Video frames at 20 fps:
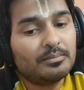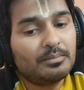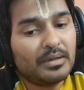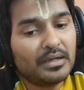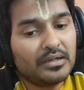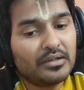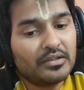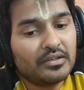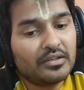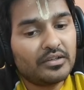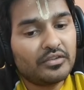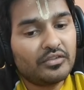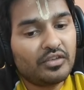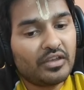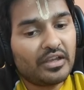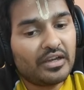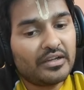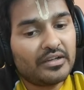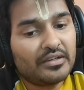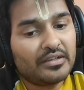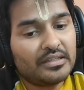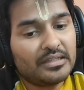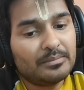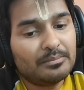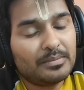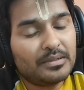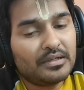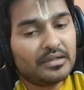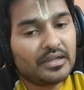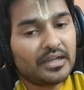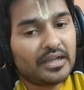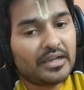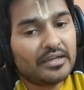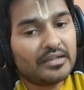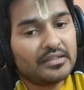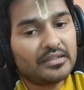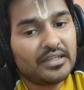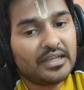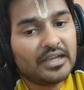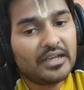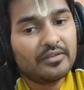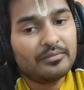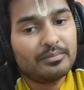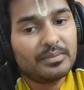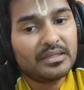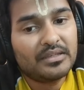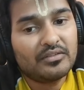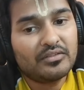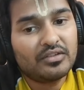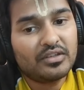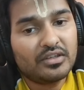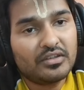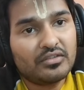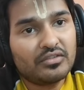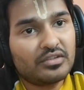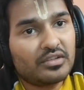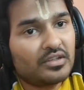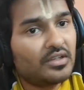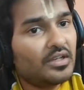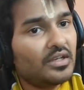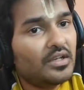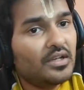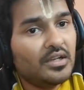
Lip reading: Pankaj and Deepak, and they have been just